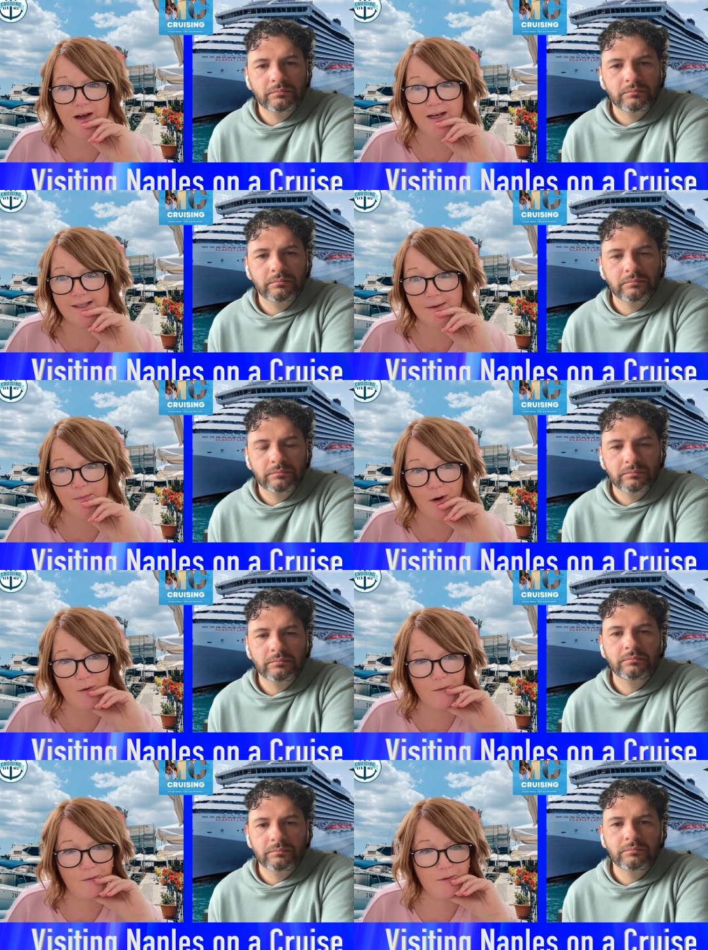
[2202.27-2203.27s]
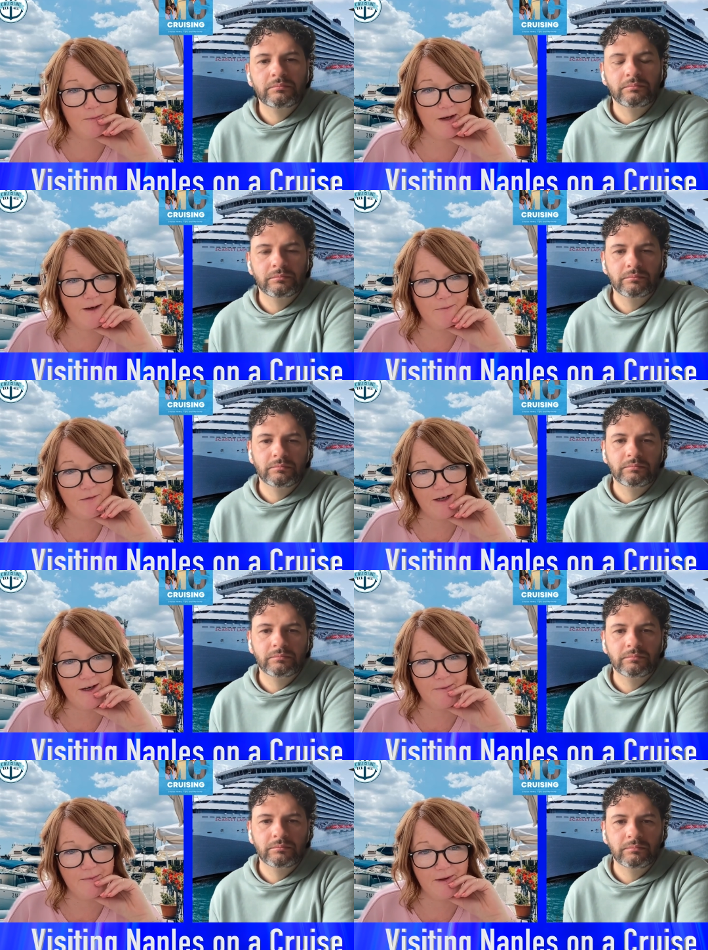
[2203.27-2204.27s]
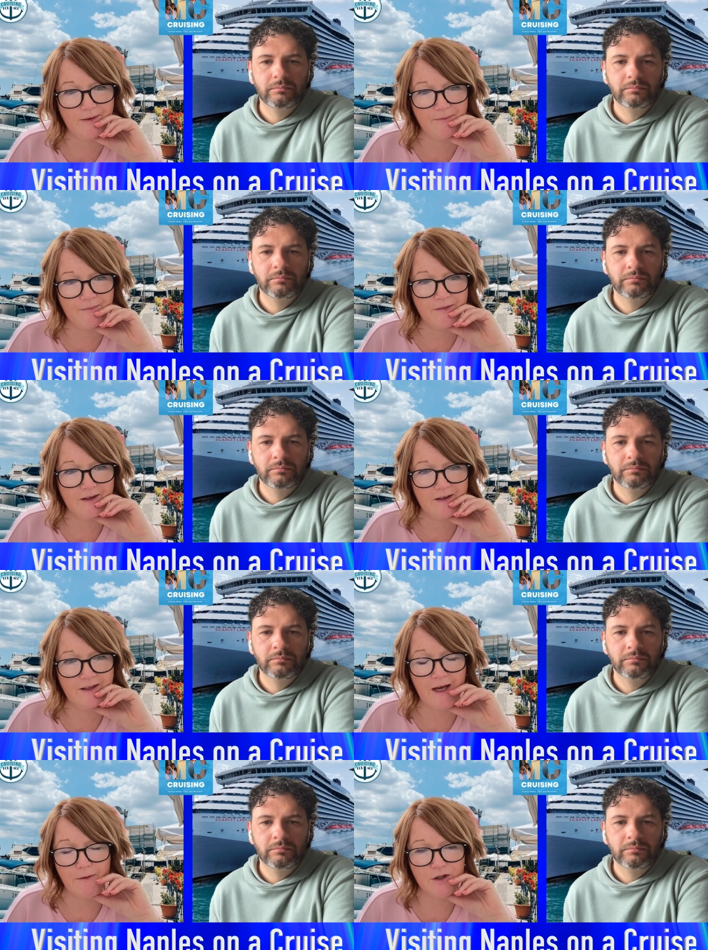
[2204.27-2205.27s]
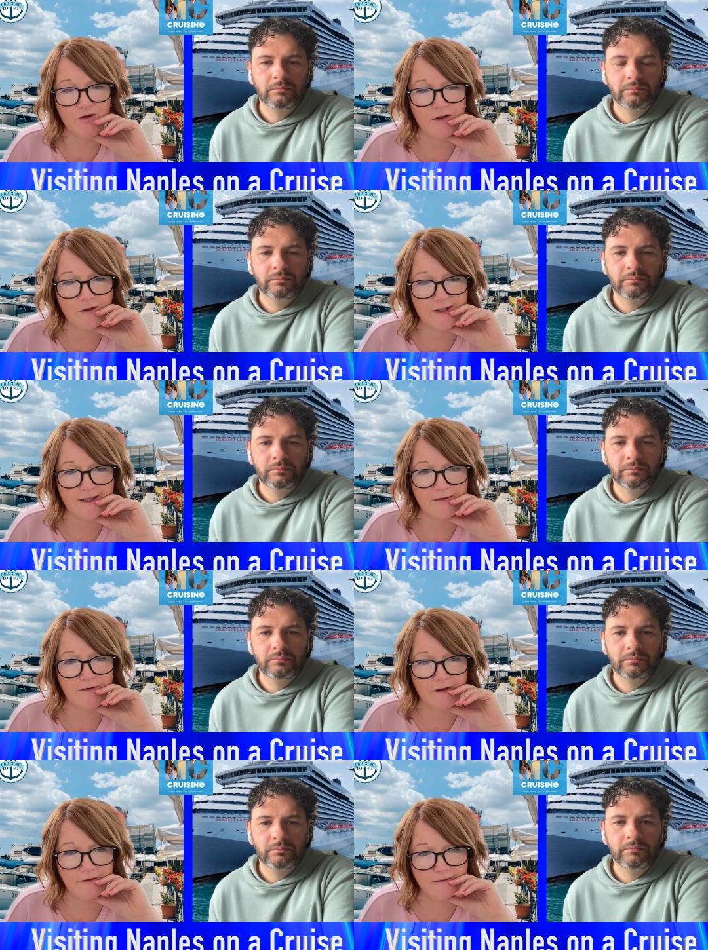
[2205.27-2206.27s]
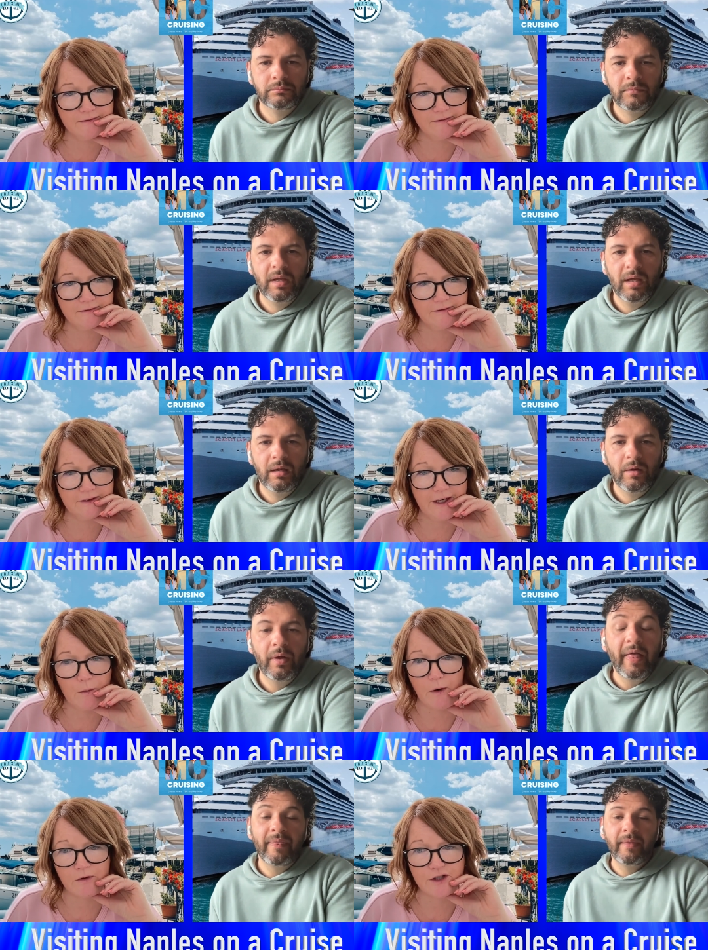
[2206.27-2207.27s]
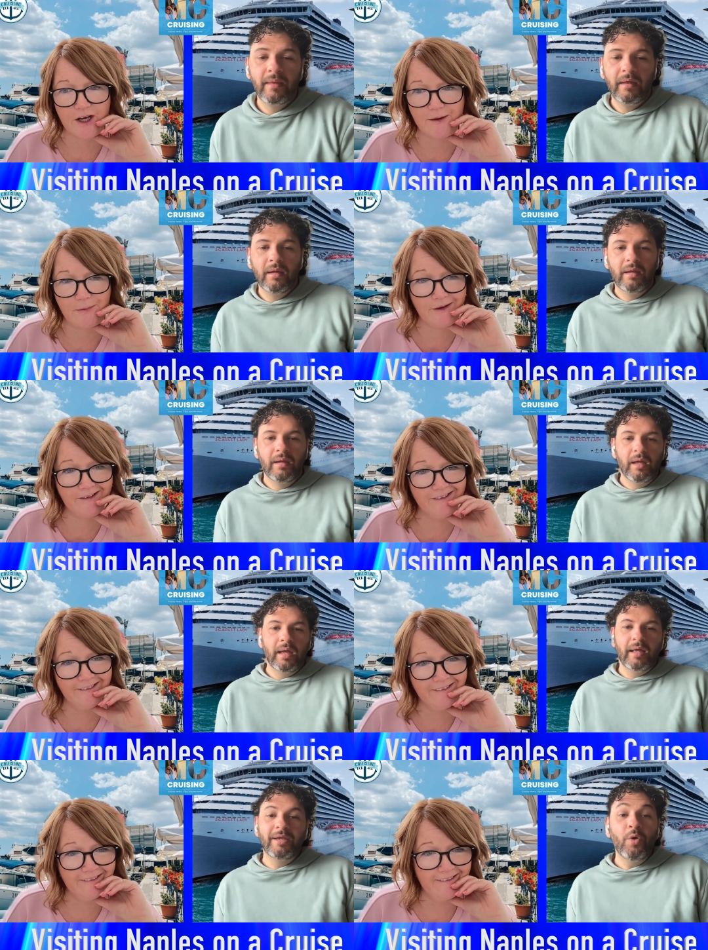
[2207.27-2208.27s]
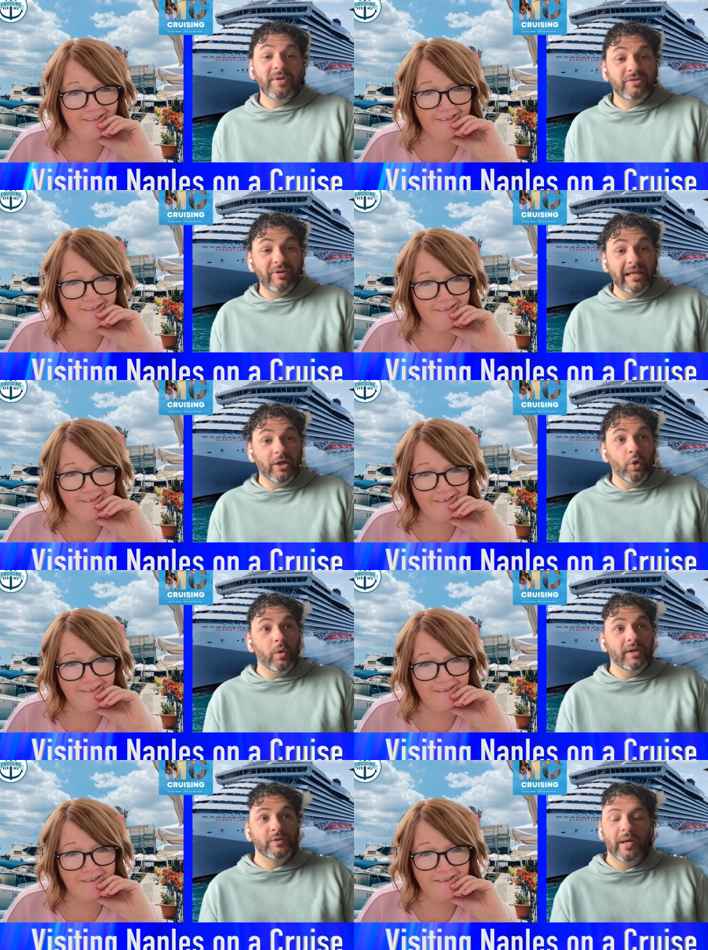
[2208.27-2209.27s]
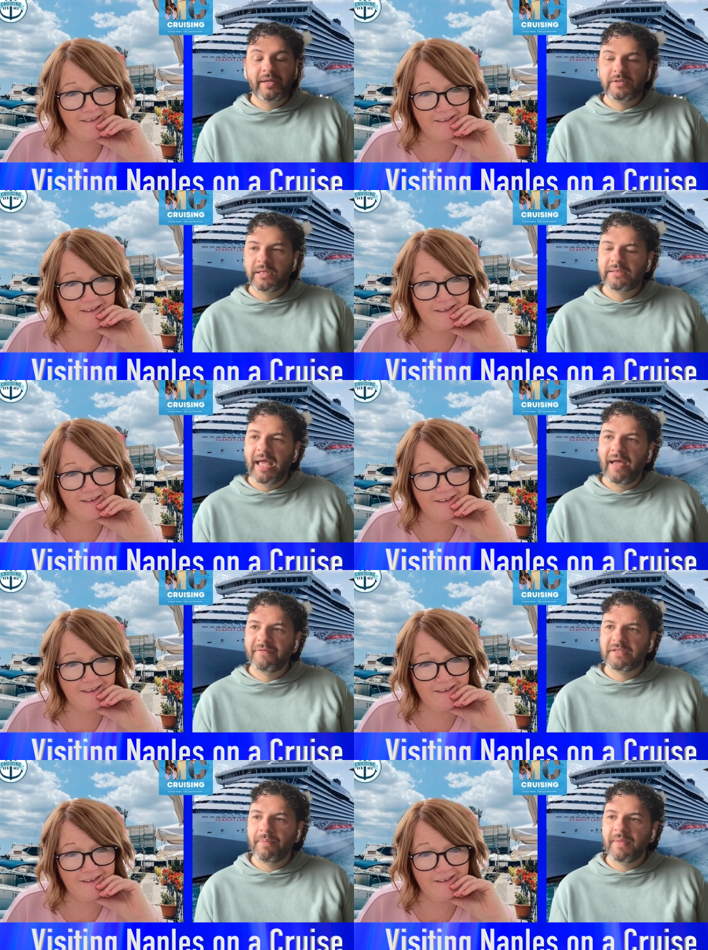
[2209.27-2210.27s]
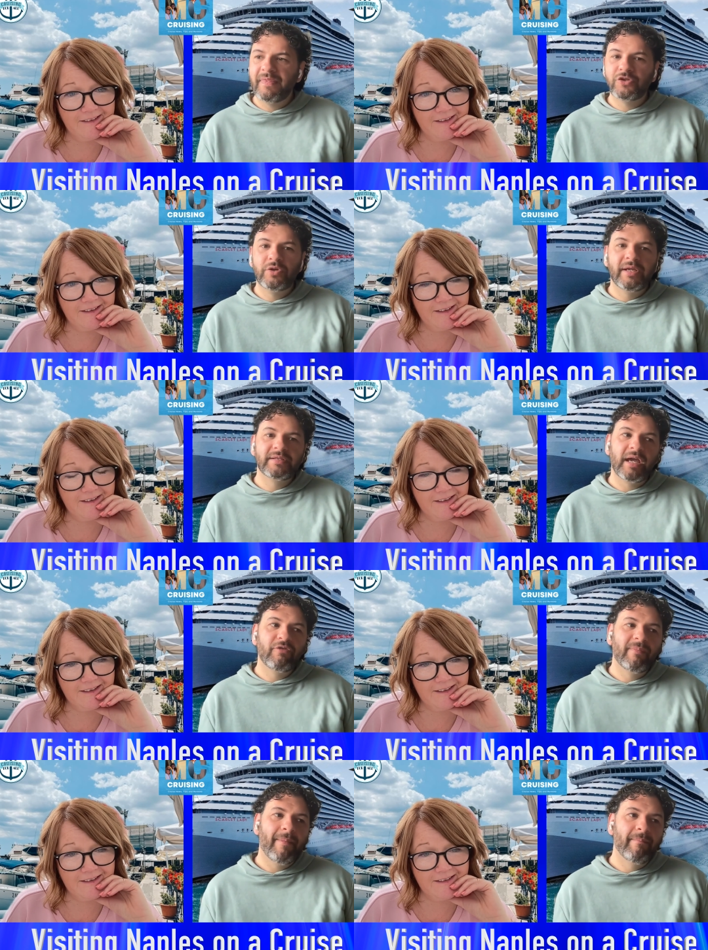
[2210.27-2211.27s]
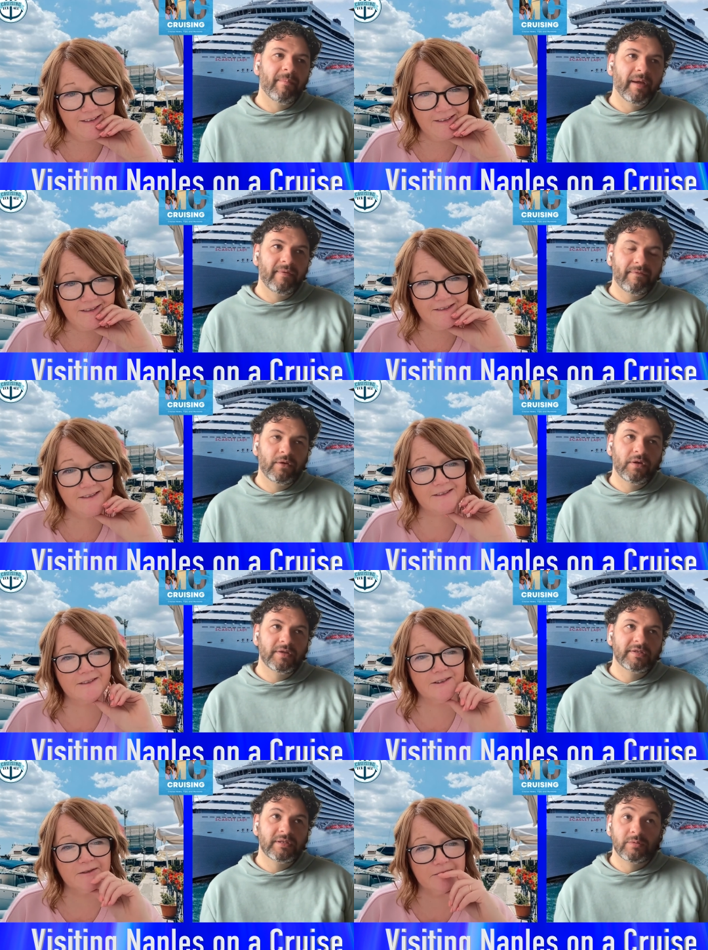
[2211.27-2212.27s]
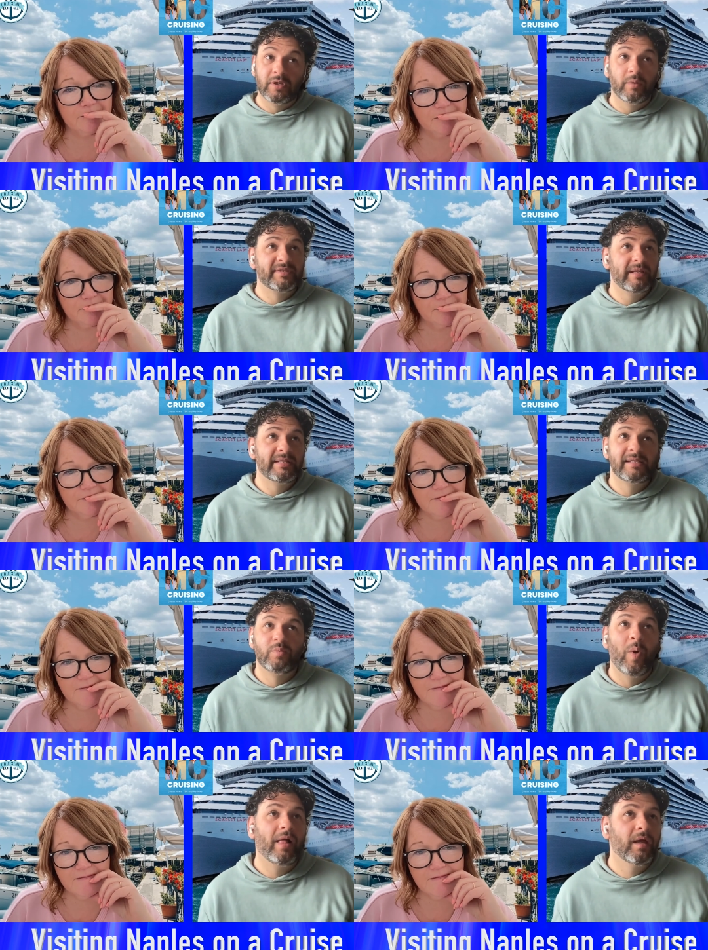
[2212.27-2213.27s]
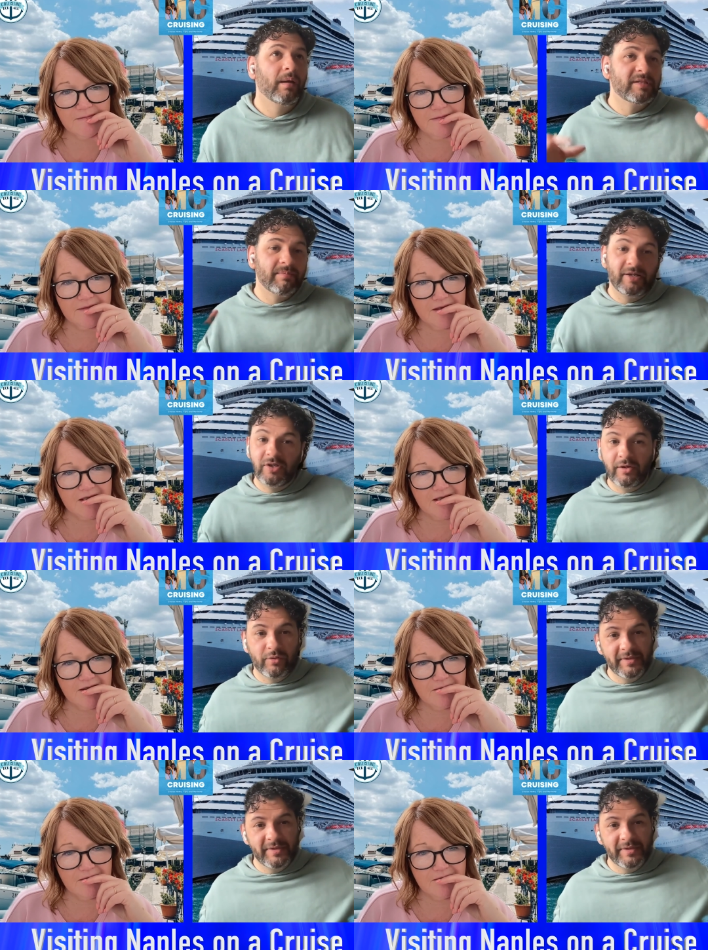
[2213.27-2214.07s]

Speaker 1: any support would be brilliant. But yeah, we're just trying to do something different in a world of sheep.
Speaker 2: No, it's really cool as well as to have something that's unique. Because I remember my first, I'm sorry, this is welcome to Magically